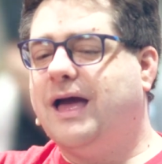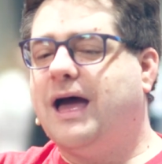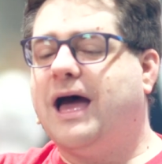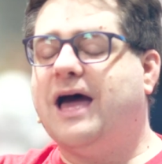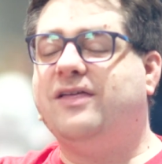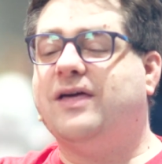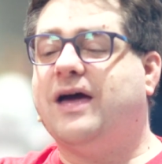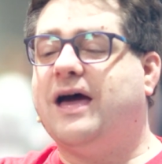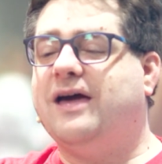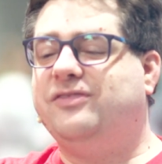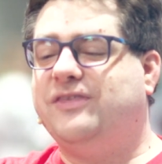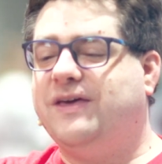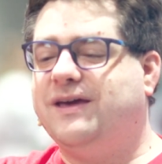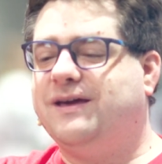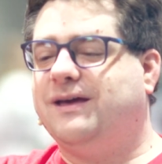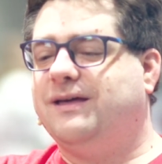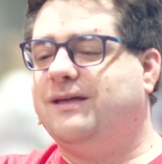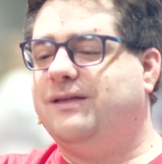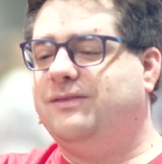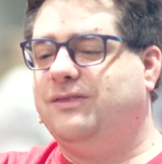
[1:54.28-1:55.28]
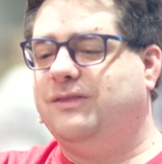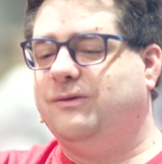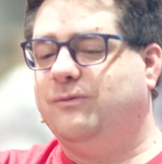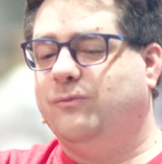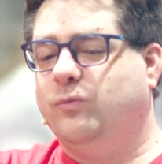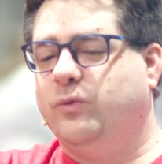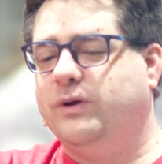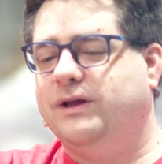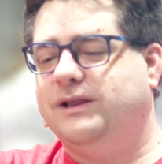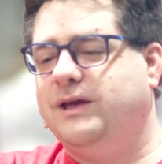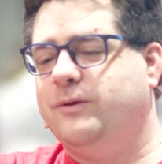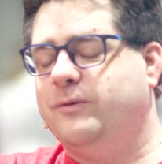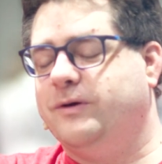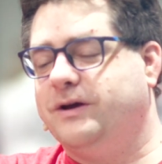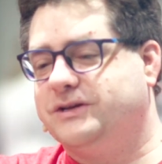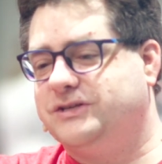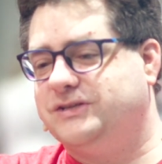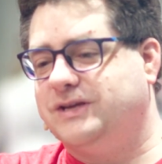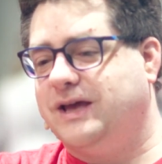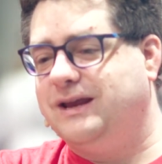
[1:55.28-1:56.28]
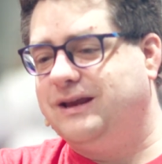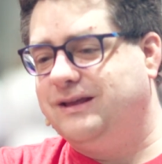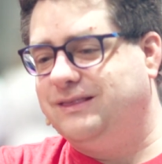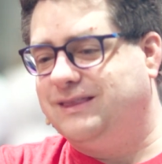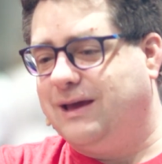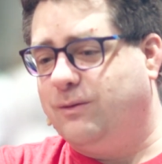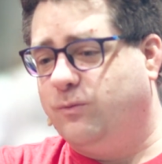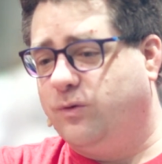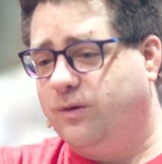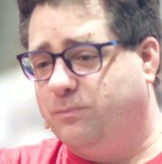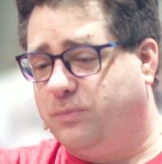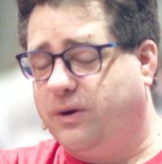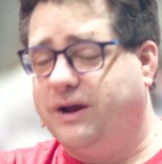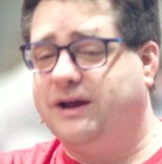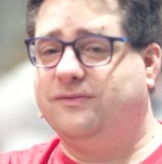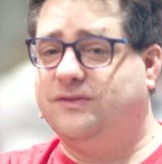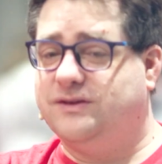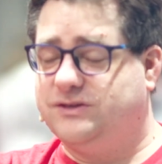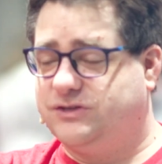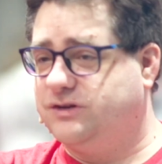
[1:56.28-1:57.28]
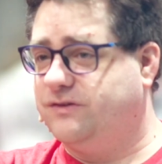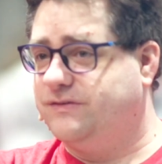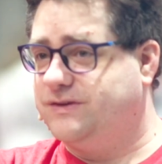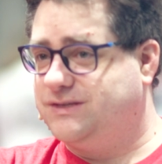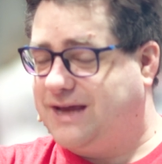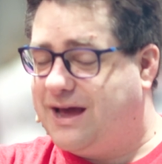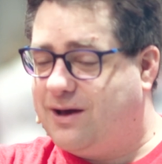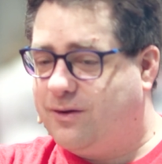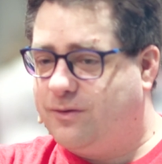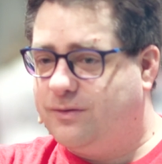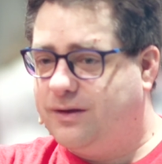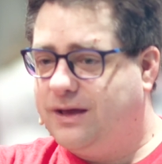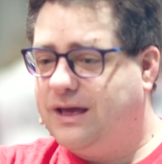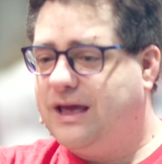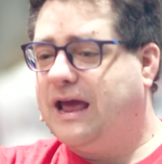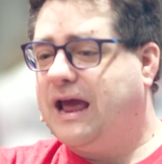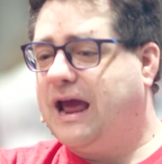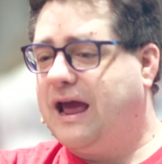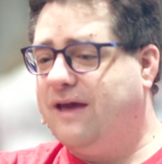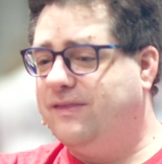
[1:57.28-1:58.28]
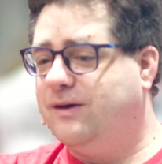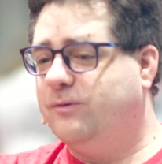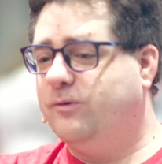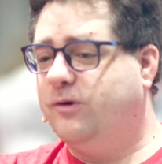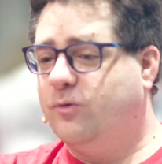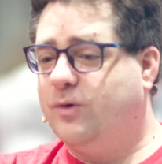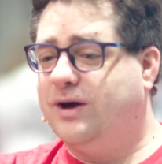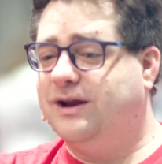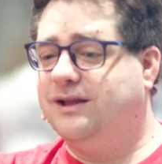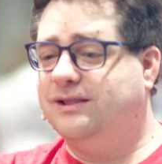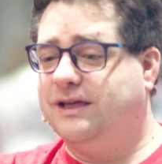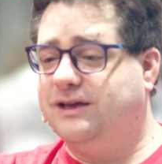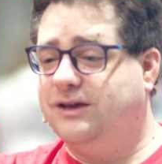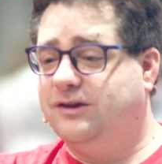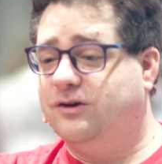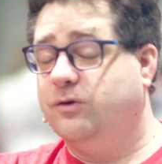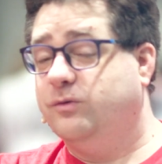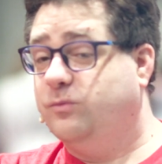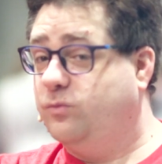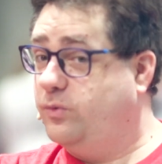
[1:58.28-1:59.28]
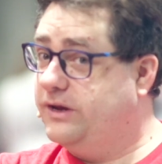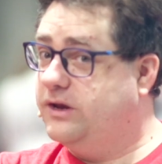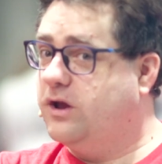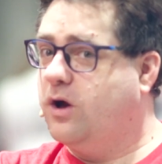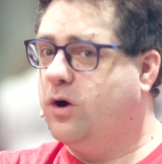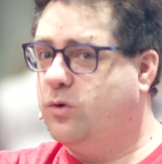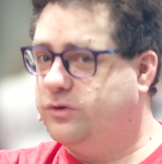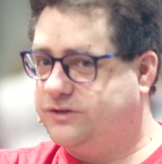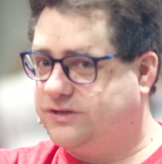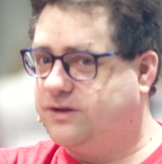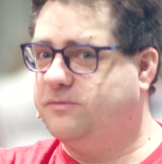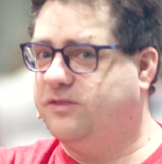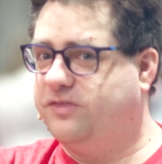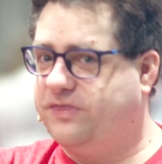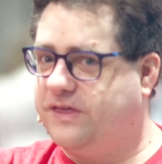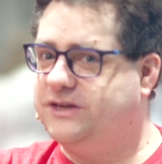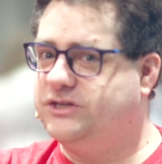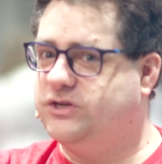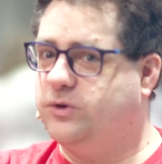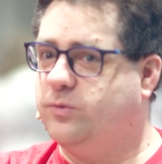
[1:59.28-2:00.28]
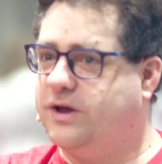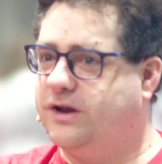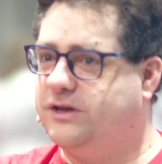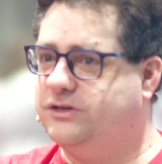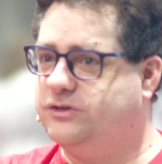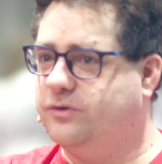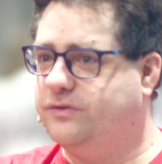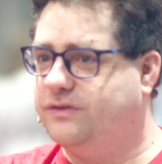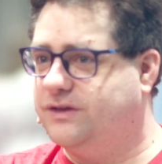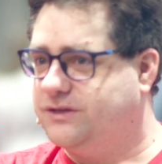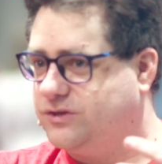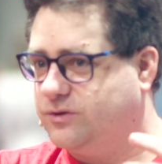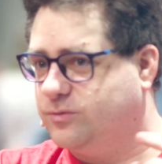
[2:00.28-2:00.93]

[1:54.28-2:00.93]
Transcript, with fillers: I think really we're excited that we're bringing this service out, and that we want to let you know we know some of the things you want to do with this.